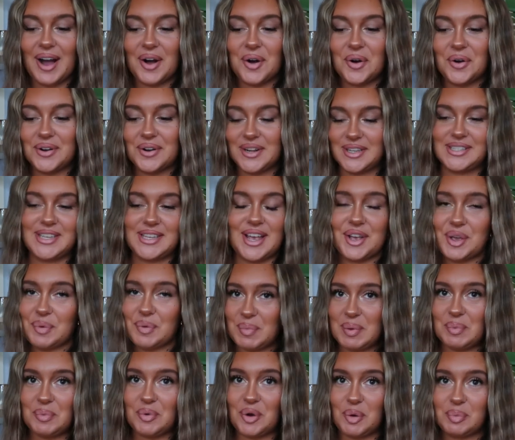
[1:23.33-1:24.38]
Honestly, I
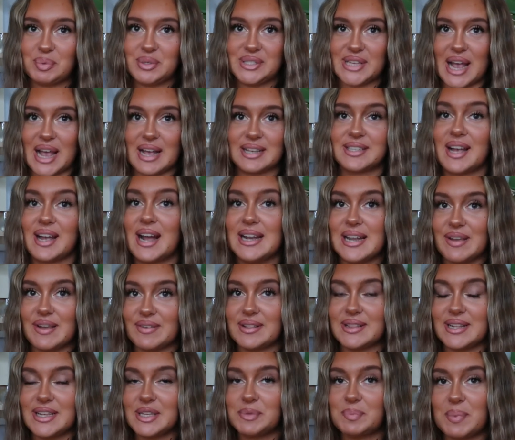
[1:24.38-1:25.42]
couldn't be more obsessed. I live
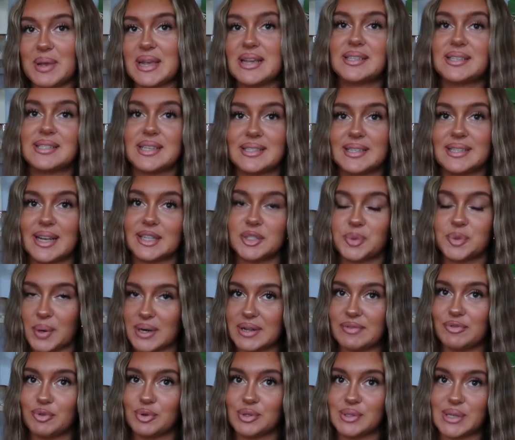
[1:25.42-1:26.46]
in these pieces like
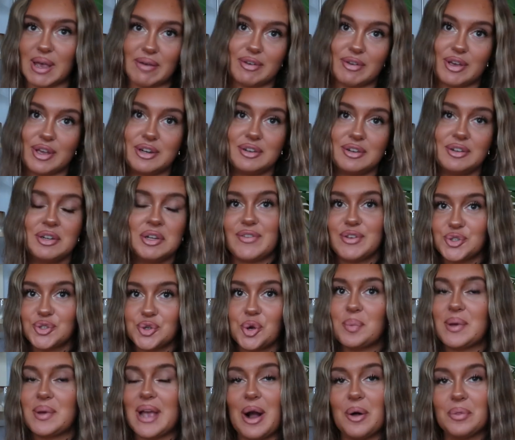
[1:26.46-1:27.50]
24/7. If you
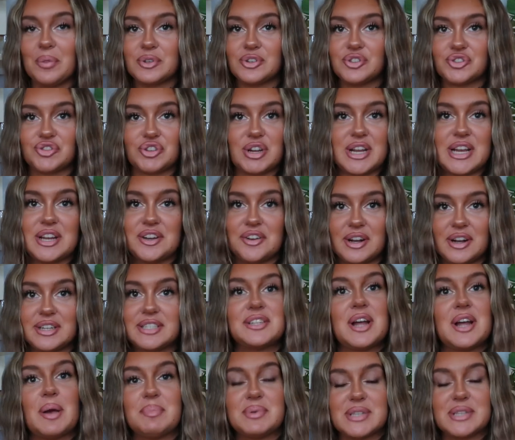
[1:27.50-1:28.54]
saw me out on the street
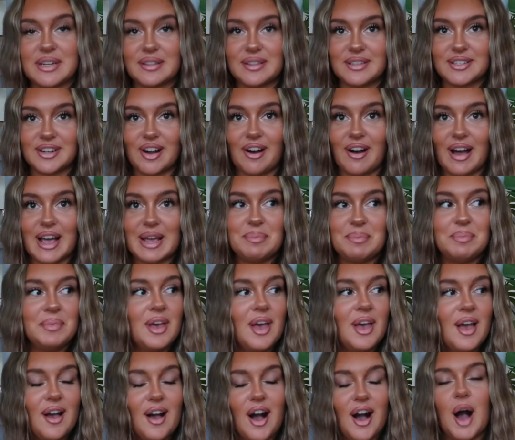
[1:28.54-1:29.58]
99% of the time,
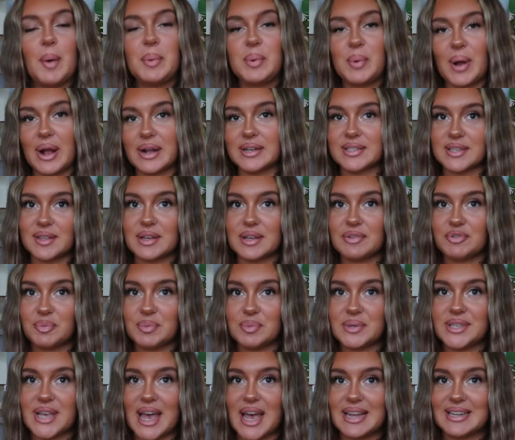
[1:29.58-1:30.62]
I'll be wearing something
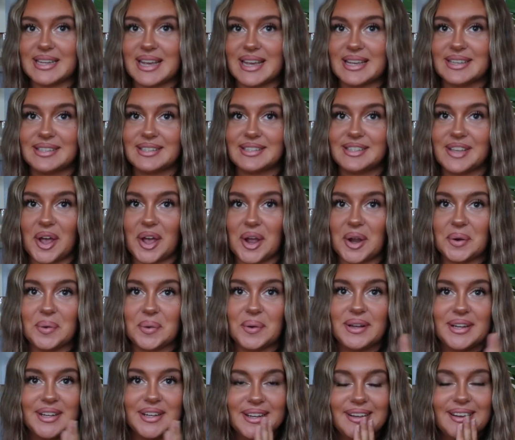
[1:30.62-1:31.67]
from this edit. So